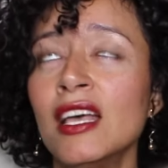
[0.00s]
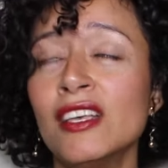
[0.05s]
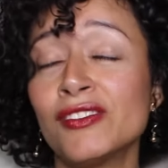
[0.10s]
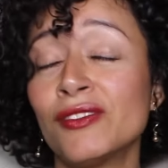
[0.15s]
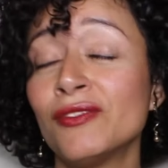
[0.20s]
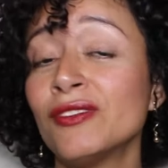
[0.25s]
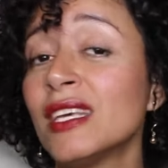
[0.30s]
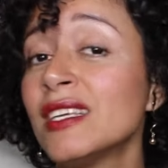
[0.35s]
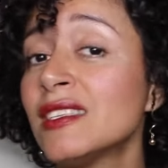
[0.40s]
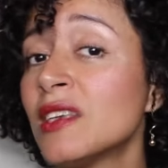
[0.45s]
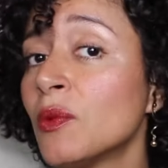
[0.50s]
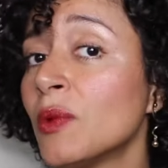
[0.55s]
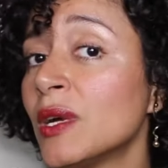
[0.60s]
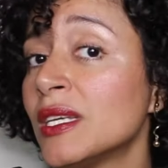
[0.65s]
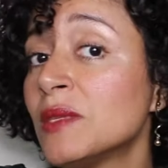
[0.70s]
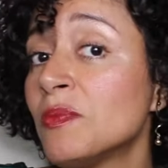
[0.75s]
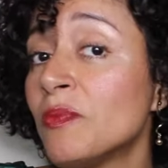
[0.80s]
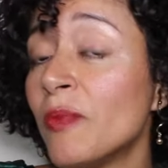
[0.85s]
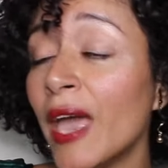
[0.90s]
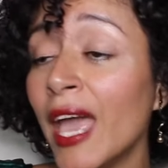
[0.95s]
Sometimes I
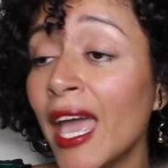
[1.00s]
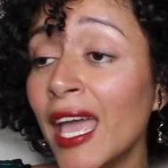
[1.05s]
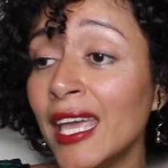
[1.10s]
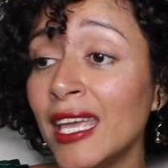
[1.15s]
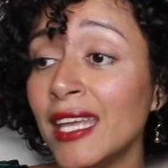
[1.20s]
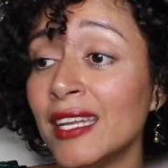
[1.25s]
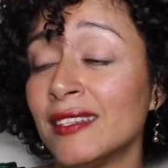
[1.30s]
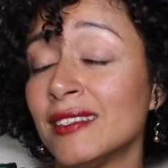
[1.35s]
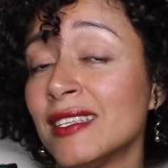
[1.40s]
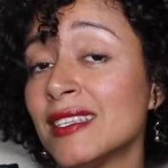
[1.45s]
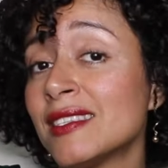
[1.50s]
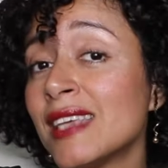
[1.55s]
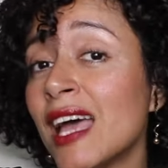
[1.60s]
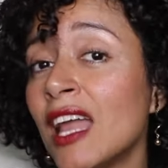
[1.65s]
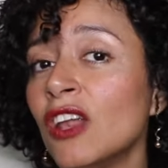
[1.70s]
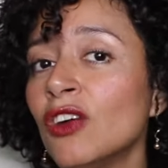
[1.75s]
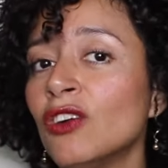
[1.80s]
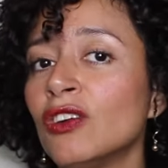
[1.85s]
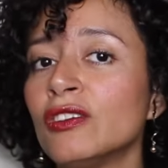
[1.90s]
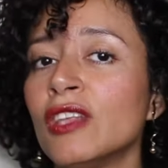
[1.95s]
was paying in the
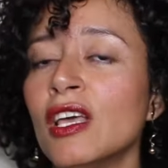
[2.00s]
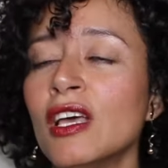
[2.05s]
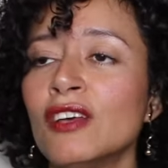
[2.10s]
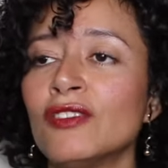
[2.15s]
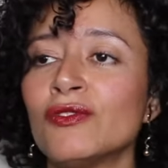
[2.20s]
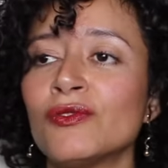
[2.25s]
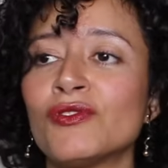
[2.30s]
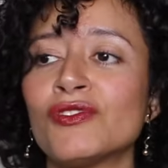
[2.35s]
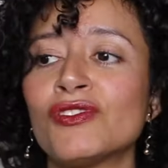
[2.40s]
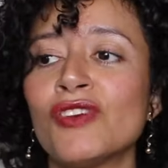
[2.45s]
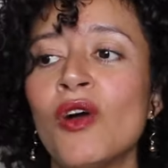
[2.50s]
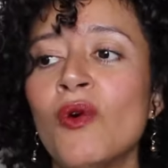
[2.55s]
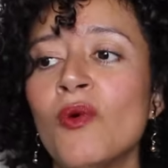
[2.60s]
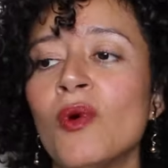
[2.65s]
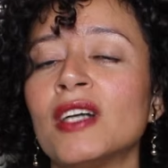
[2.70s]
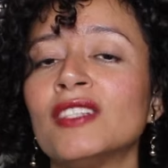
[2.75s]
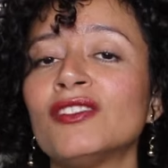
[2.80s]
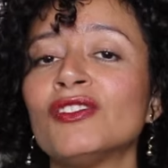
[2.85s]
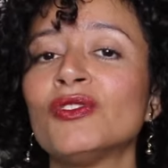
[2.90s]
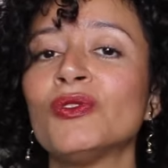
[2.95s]
salon to
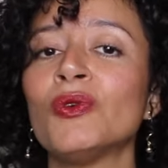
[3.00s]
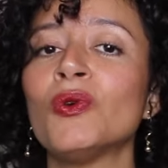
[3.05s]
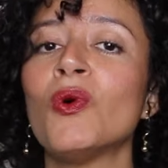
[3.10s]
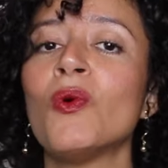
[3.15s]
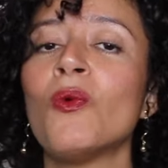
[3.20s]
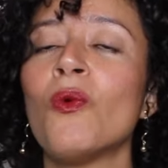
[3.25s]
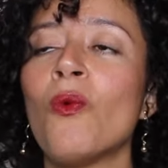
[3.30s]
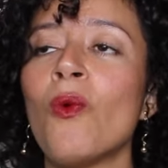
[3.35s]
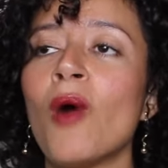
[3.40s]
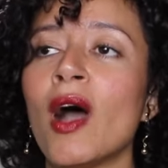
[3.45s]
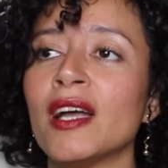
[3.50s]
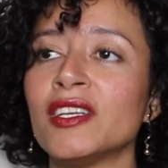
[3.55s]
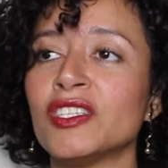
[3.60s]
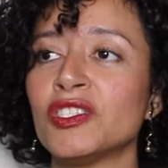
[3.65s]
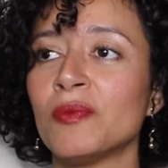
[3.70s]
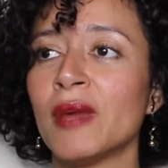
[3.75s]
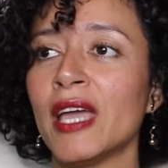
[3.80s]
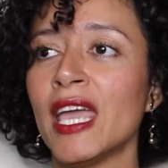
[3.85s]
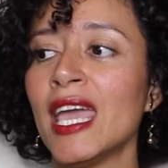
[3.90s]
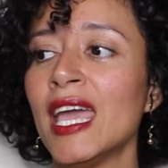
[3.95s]
someone to wash
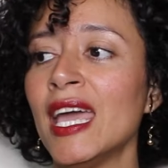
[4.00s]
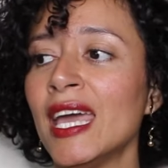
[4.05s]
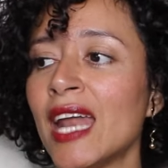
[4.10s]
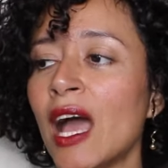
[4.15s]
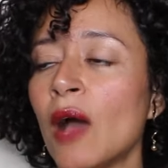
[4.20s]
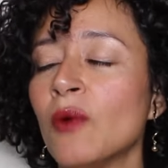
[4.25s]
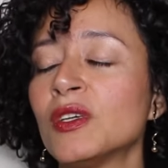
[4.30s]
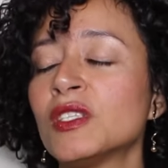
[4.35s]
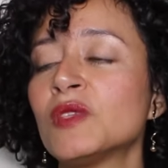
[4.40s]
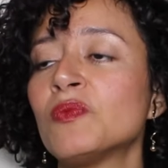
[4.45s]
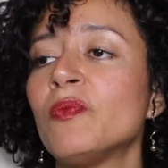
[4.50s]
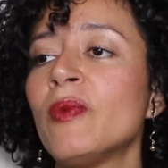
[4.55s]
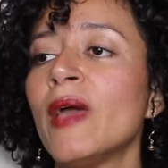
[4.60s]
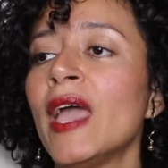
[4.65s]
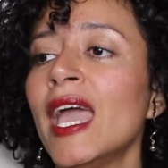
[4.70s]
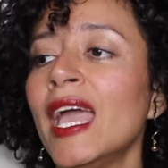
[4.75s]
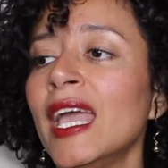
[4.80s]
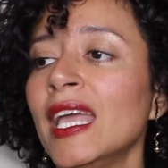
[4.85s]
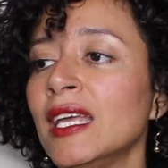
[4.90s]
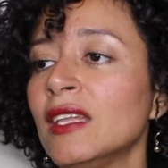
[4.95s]
my hair. I was
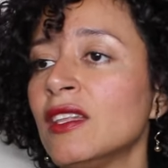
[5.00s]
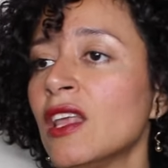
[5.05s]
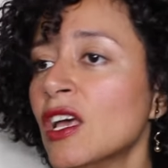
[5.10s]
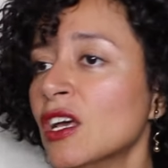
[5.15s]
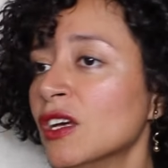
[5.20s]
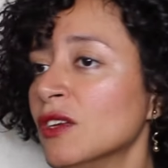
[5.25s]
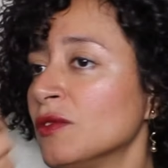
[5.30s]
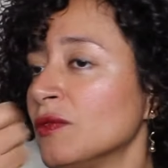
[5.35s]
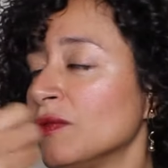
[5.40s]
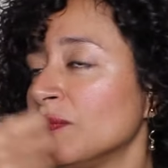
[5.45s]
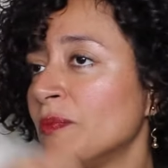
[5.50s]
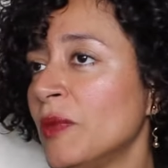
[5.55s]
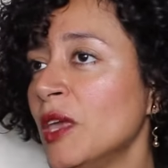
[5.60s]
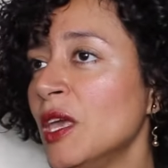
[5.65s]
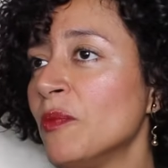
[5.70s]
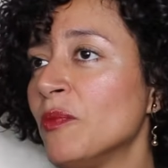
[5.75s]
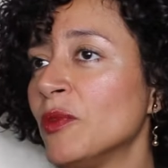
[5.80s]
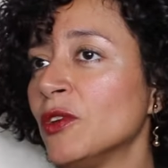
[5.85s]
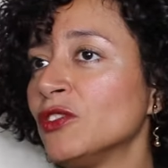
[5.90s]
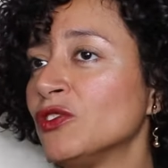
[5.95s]
paying
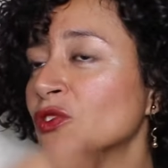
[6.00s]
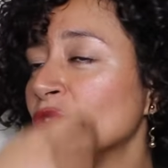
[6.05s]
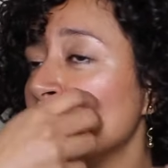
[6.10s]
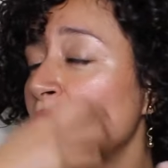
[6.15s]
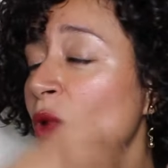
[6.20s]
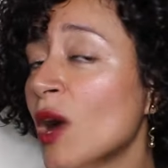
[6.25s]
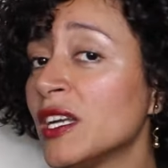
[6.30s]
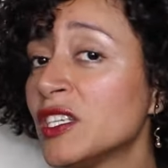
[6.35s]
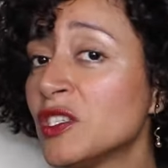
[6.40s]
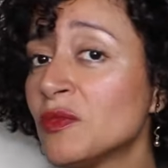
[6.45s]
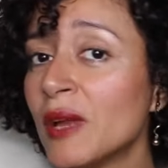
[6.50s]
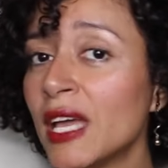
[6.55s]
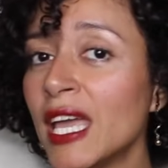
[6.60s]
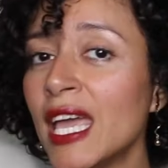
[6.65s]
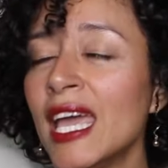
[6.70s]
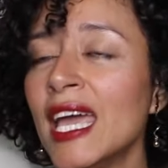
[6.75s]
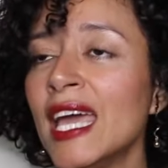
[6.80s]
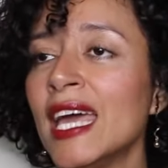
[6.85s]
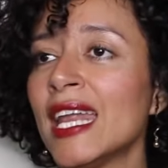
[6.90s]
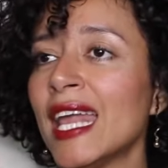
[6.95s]
people to wash my
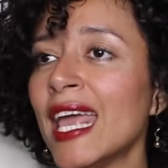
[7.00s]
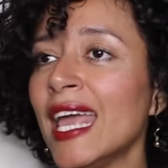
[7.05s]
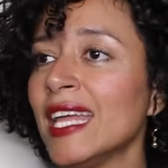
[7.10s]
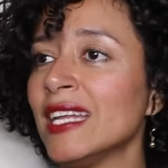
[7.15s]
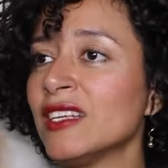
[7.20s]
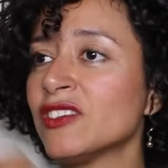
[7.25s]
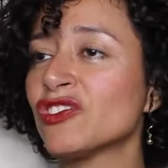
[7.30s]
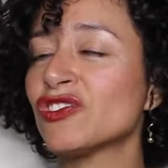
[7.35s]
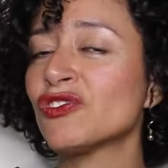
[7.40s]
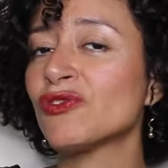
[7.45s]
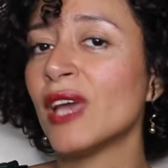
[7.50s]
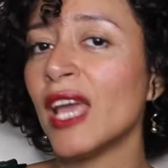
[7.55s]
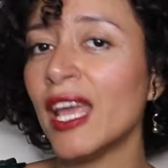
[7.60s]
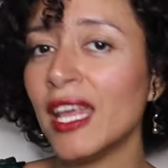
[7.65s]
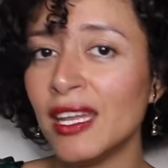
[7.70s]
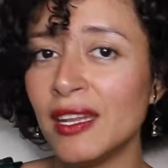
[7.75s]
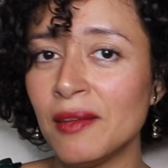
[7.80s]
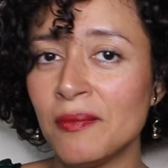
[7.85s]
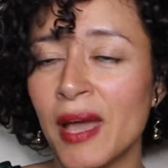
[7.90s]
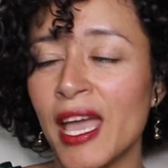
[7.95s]
head and
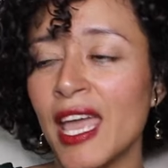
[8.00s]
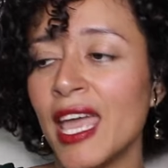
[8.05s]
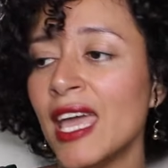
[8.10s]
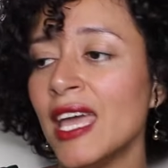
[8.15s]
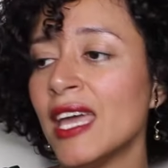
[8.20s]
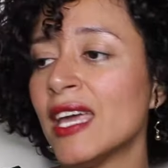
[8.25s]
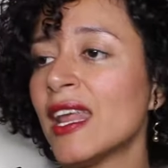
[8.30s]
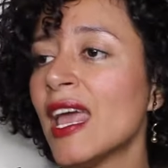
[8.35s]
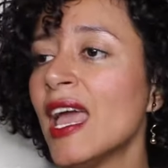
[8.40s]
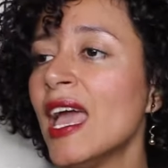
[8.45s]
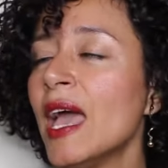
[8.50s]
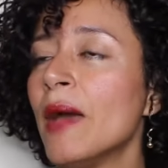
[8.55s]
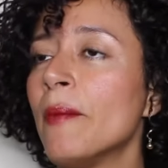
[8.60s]
strain my hair.